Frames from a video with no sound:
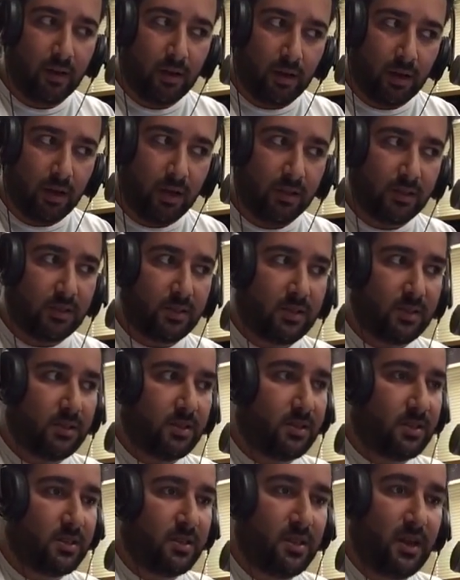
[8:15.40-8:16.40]

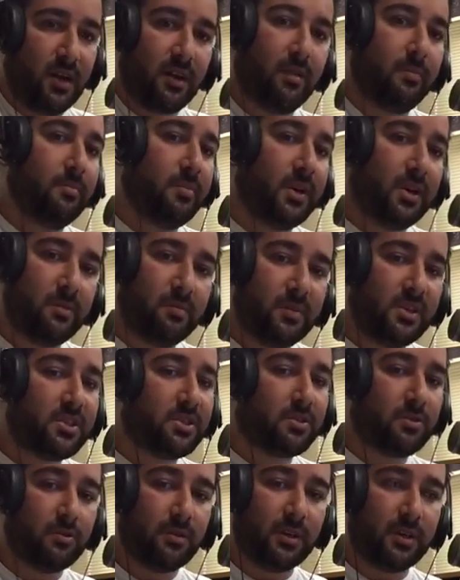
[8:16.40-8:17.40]
It's not a big
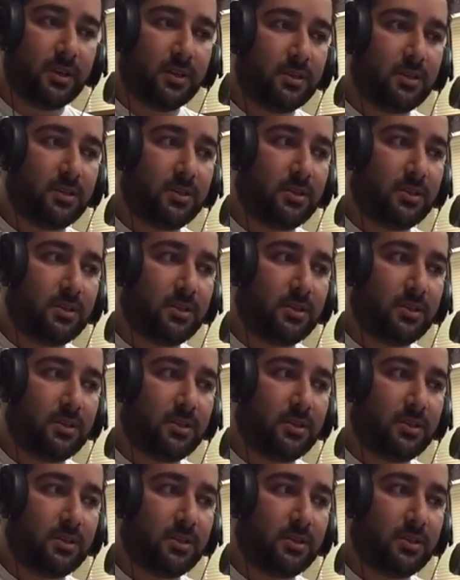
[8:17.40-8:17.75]
mystery.